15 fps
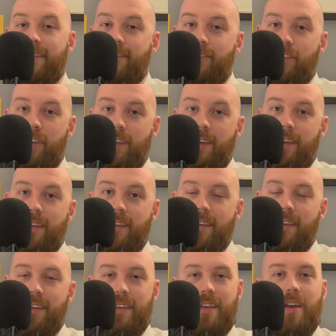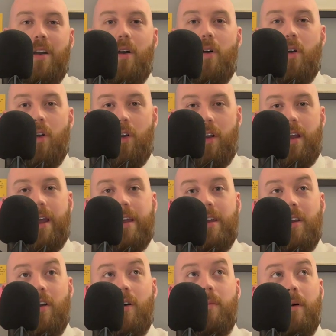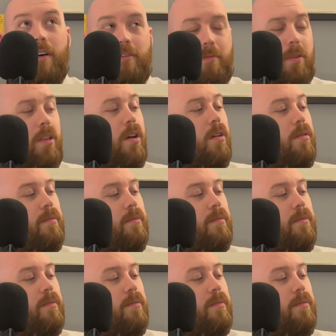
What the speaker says: G, or I could go above, below.